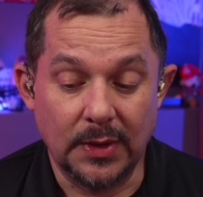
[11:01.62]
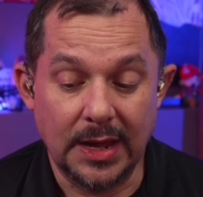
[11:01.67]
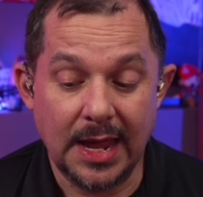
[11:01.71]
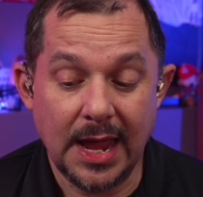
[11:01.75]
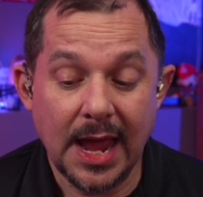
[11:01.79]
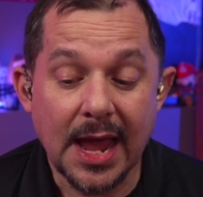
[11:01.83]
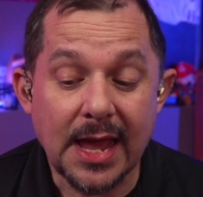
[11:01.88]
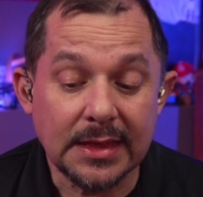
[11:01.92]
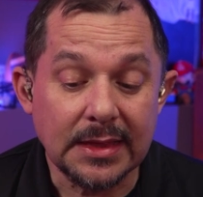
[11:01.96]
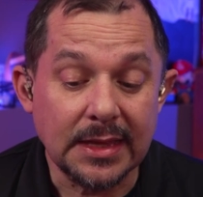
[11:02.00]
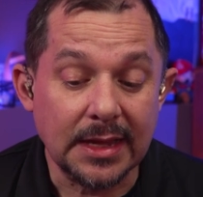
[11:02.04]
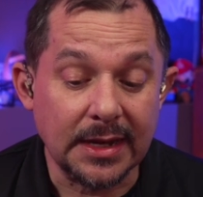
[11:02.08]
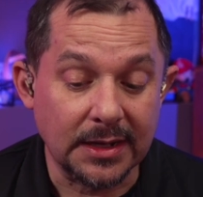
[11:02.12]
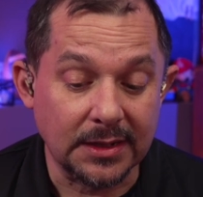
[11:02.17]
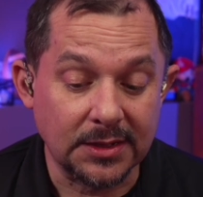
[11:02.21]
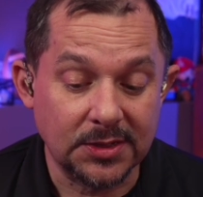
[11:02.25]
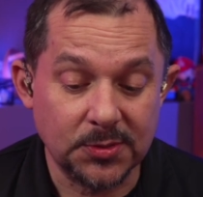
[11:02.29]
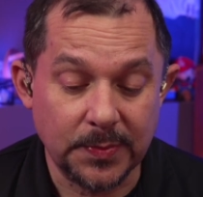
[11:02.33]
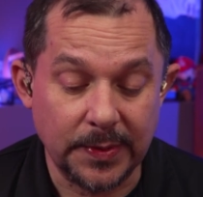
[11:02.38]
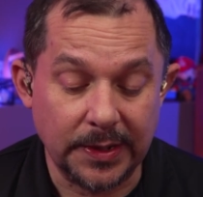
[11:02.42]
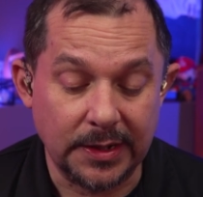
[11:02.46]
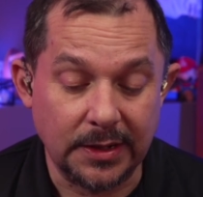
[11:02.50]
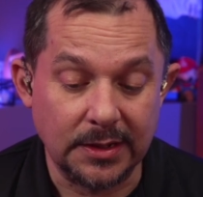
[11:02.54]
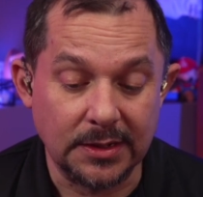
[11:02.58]
had that
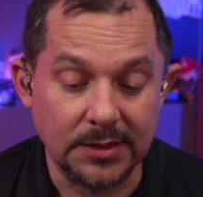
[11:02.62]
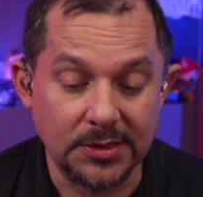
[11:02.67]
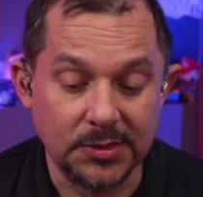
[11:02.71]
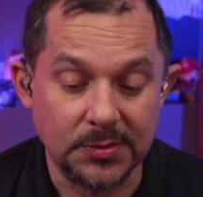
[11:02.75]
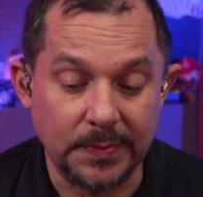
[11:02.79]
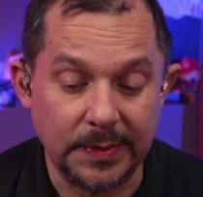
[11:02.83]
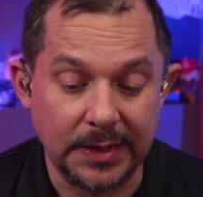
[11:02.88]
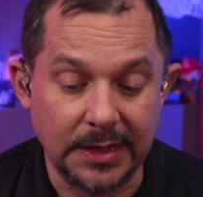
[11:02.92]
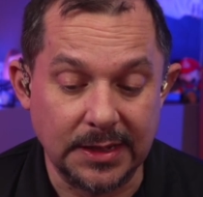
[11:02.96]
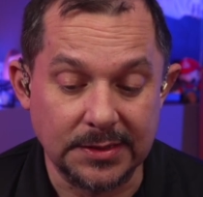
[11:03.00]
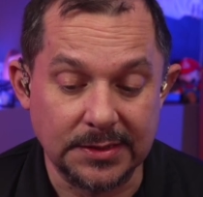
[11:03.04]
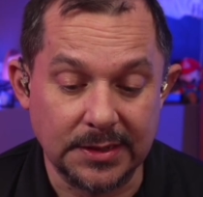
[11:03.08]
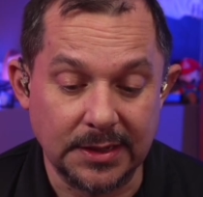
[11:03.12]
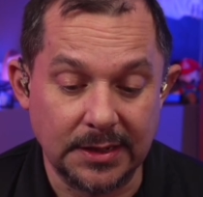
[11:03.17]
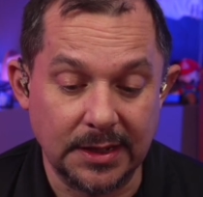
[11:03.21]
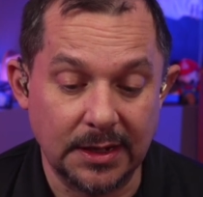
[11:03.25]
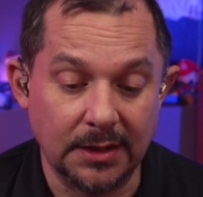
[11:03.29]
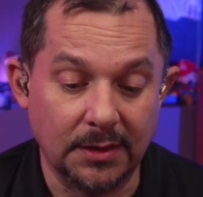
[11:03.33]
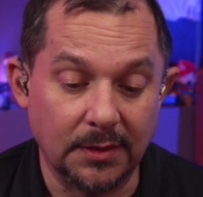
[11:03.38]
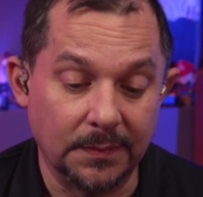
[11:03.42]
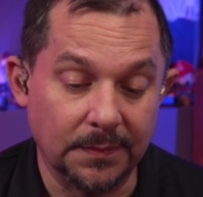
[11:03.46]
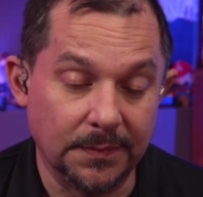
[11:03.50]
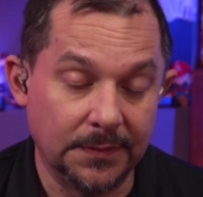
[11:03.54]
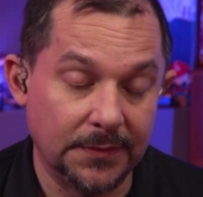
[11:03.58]
experience, because it
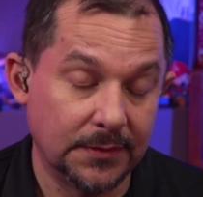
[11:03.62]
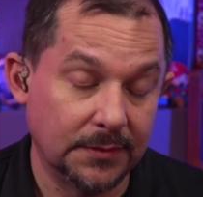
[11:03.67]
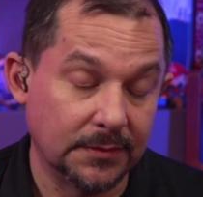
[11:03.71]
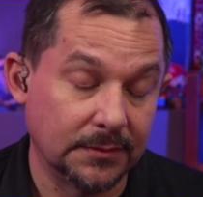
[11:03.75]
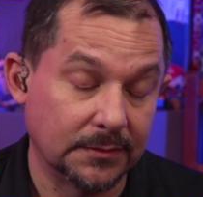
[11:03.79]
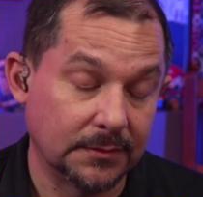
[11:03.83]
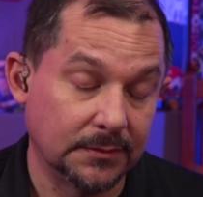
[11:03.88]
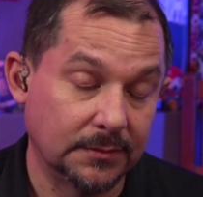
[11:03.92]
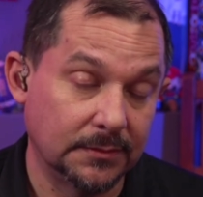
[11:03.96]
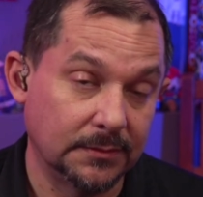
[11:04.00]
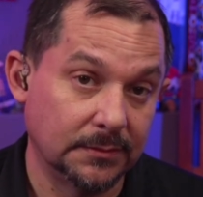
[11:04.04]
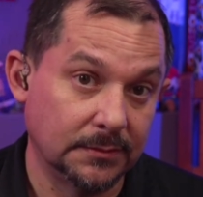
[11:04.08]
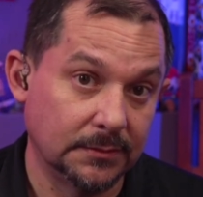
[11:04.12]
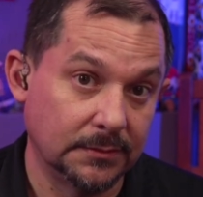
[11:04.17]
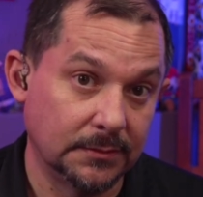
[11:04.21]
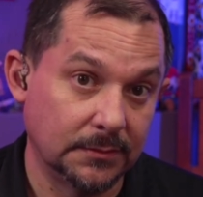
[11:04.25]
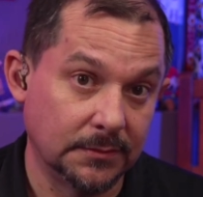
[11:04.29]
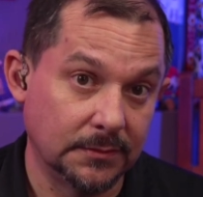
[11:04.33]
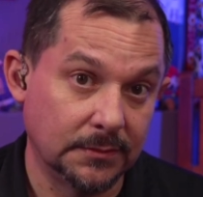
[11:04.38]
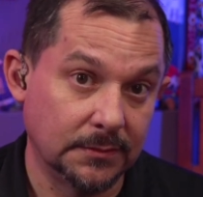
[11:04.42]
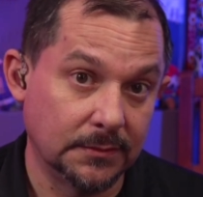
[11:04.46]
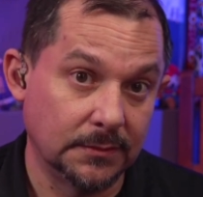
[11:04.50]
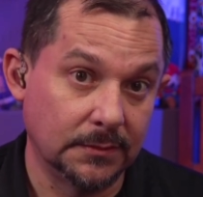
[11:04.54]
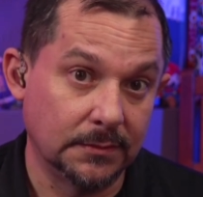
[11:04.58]
helped
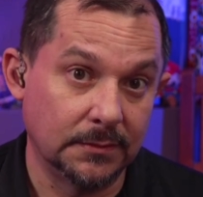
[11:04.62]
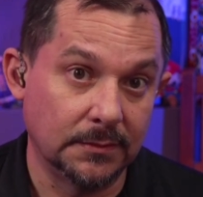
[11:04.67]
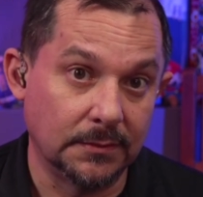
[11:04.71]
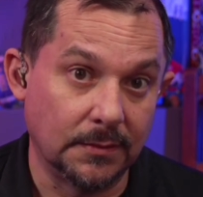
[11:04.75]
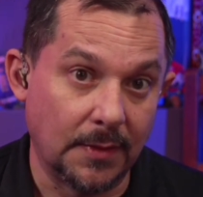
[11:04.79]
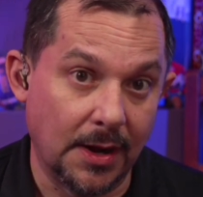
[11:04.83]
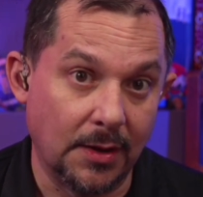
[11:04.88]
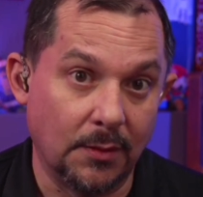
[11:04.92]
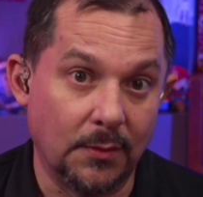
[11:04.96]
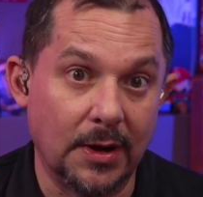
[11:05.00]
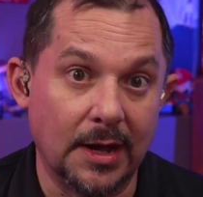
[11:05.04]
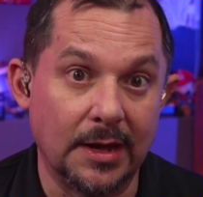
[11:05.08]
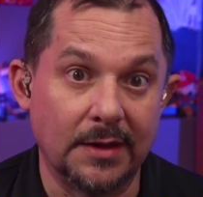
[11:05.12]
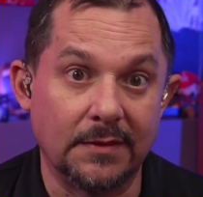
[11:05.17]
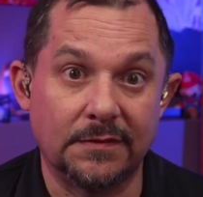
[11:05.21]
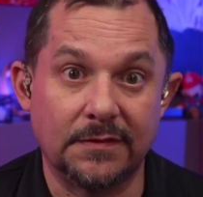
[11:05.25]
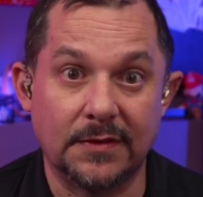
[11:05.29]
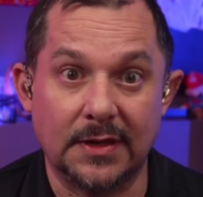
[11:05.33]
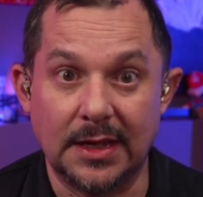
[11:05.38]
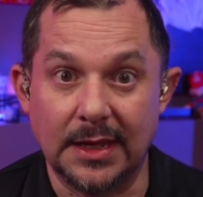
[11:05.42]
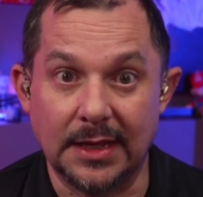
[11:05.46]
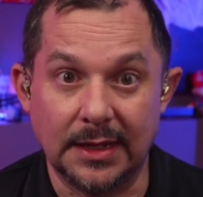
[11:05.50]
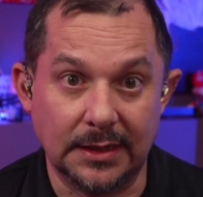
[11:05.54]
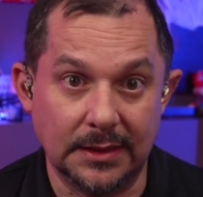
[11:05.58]
my wife
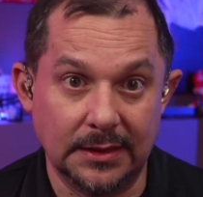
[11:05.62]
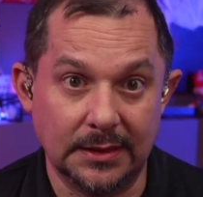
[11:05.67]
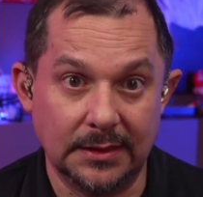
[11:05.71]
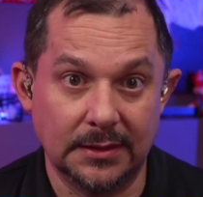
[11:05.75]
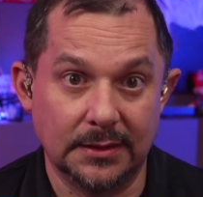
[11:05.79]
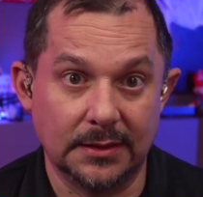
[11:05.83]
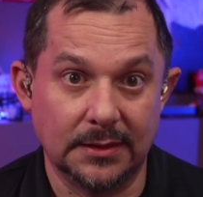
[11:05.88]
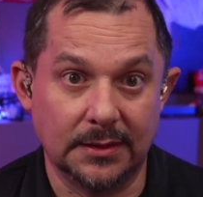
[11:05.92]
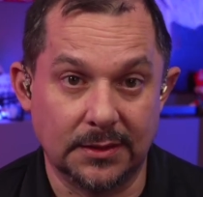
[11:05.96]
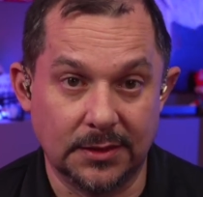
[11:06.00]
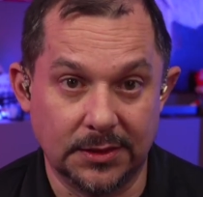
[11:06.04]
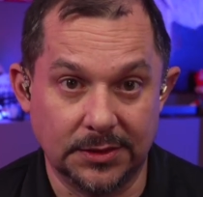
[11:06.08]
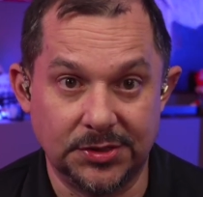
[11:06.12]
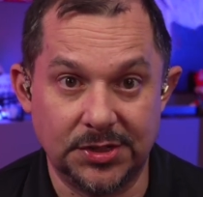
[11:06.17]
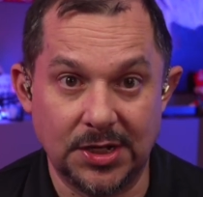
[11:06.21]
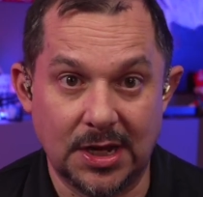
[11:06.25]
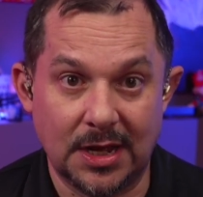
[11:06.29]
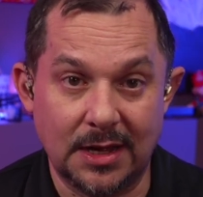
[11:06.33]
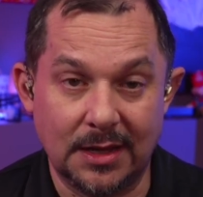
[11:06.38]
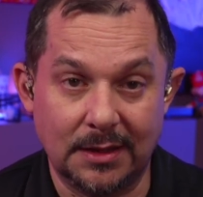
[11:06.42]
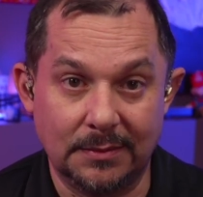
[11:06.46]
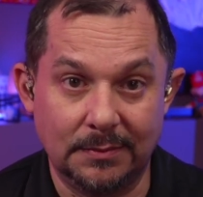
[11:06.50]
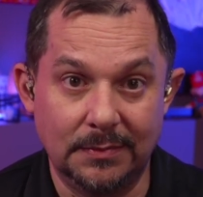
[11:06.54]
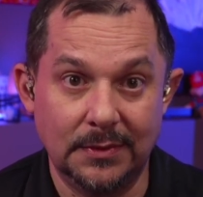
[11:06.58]
get her
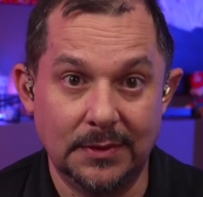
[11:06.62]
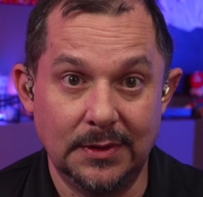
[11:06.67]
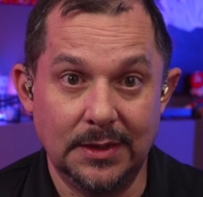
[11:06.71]
job,